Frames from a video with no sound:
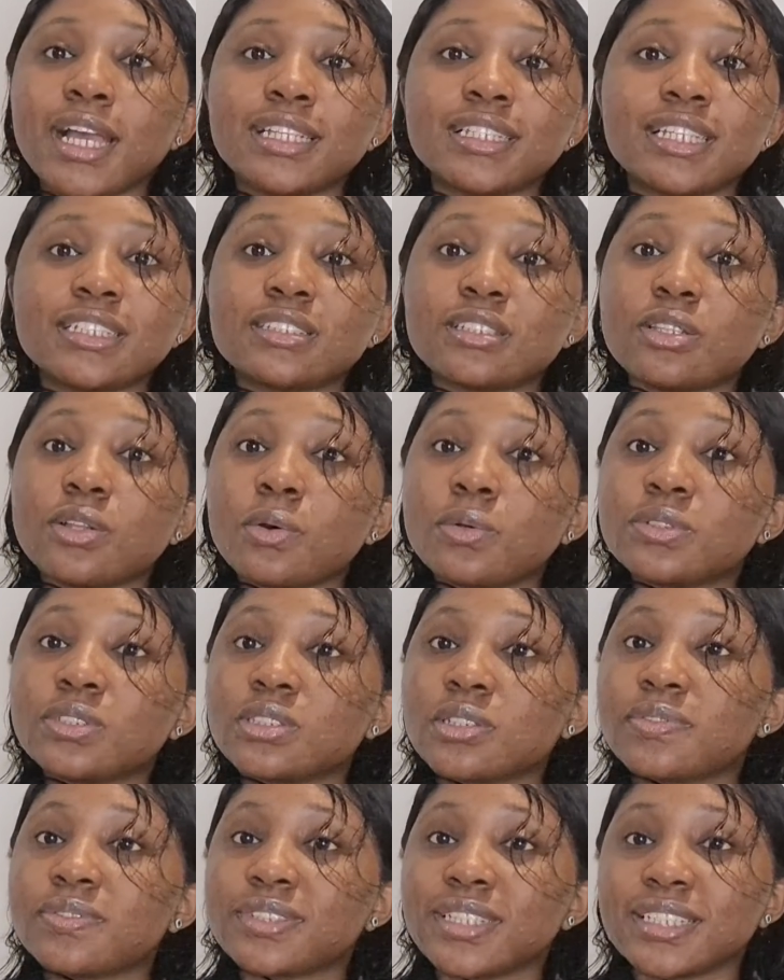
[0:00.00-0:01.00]
There's loads
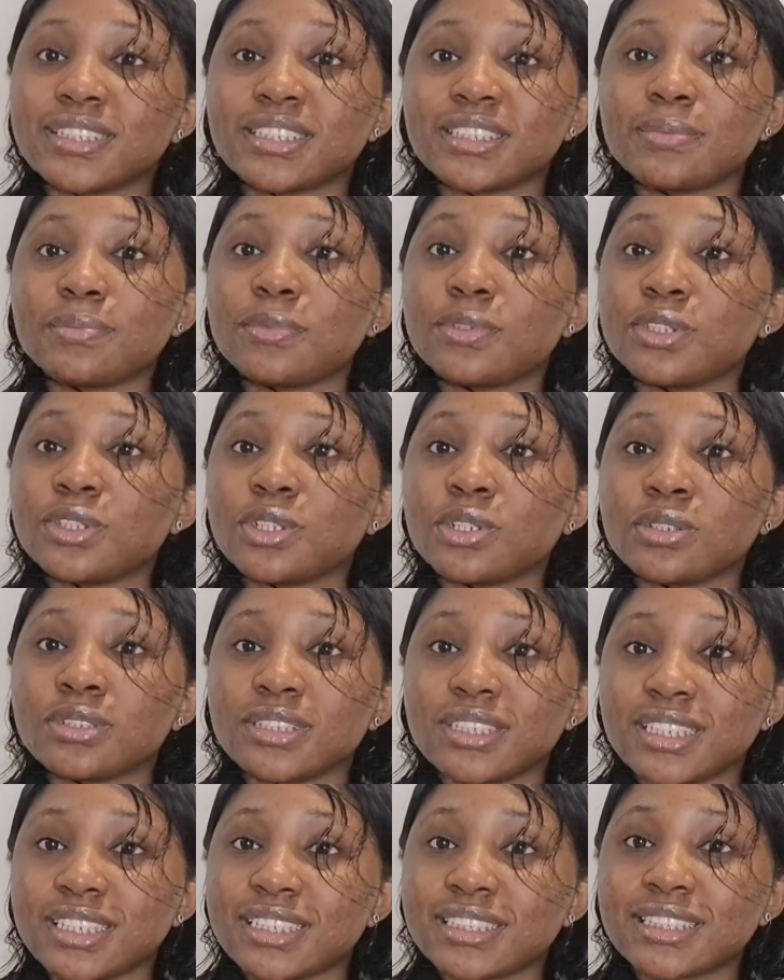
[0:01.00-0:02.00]
of testimony on
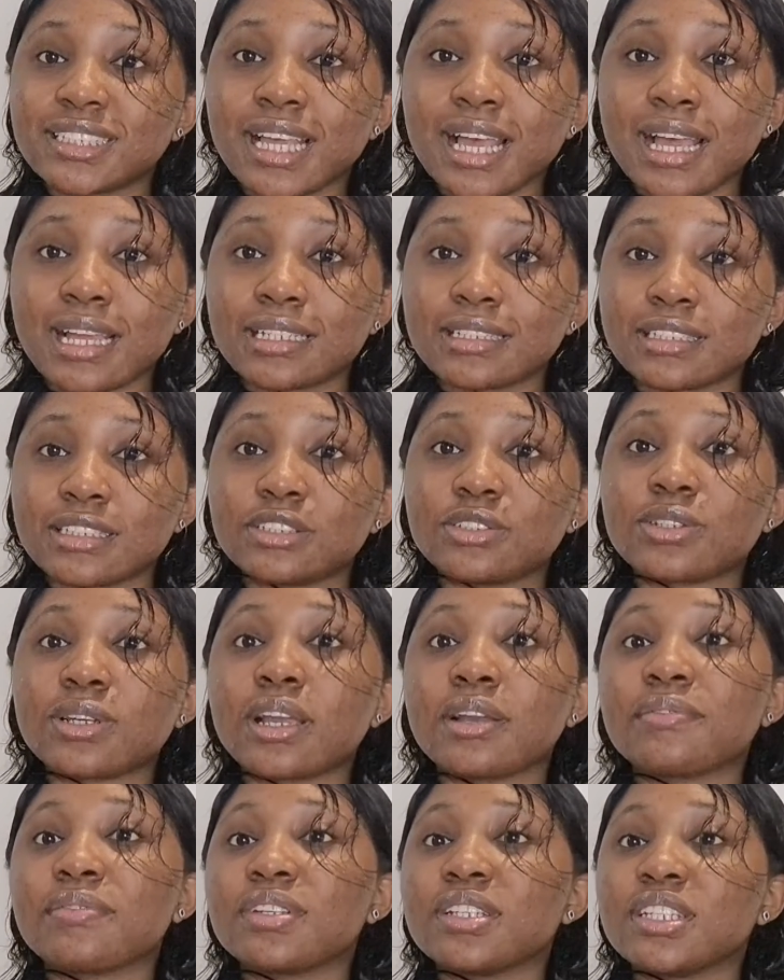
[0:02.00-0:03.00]
this, and you
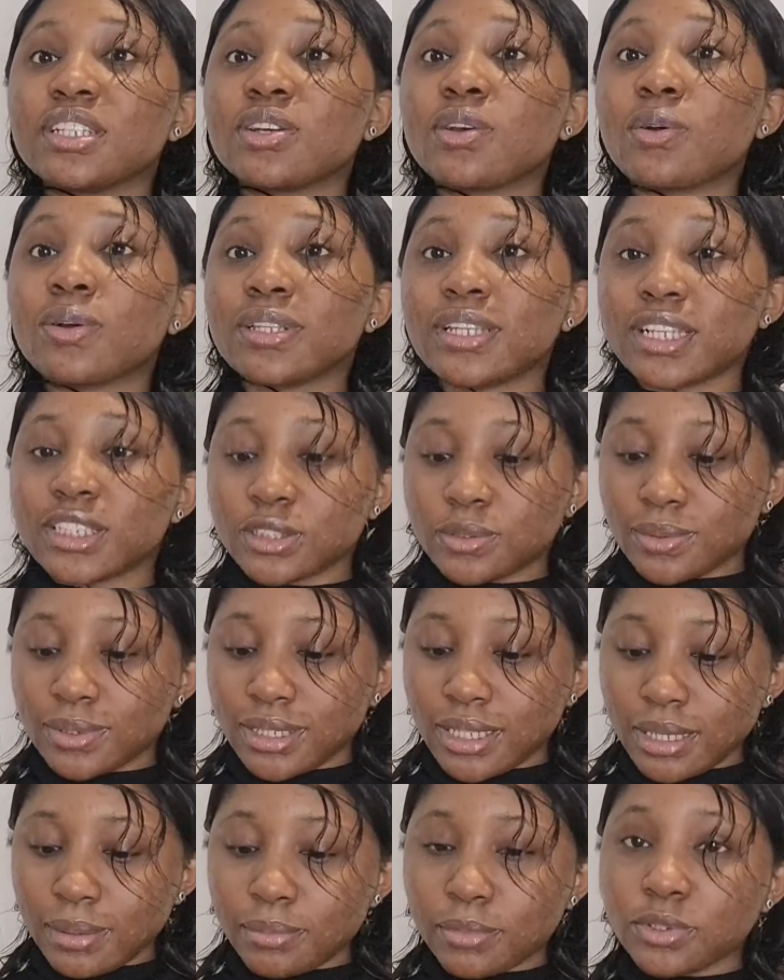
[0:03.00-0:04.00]
can really connect with
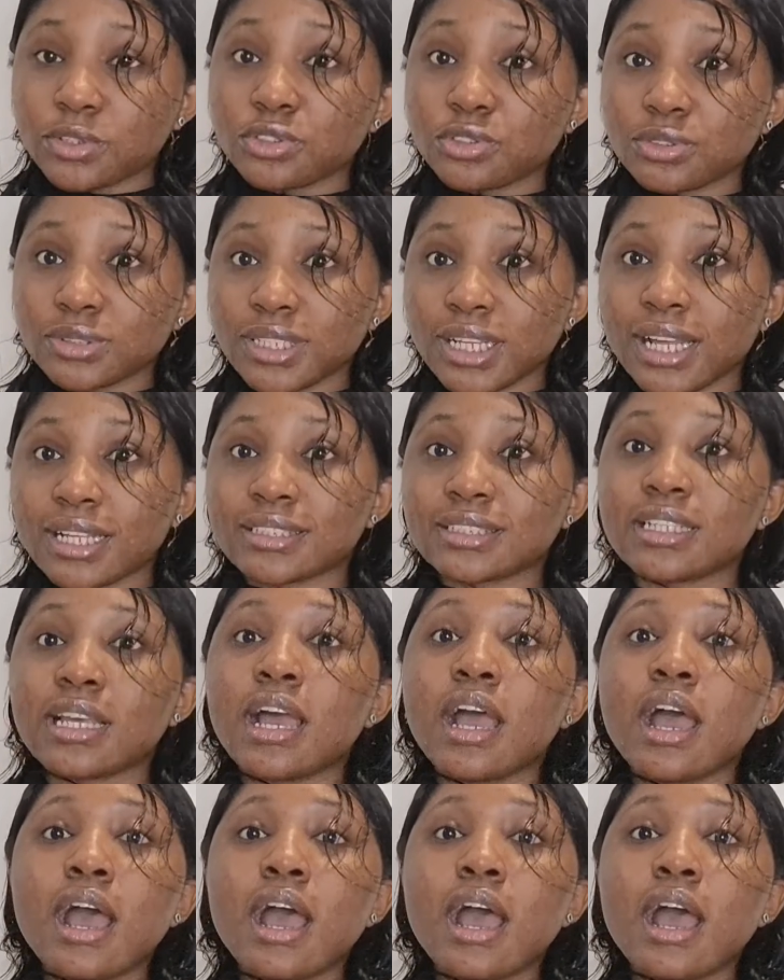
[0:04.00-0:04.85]
them through that.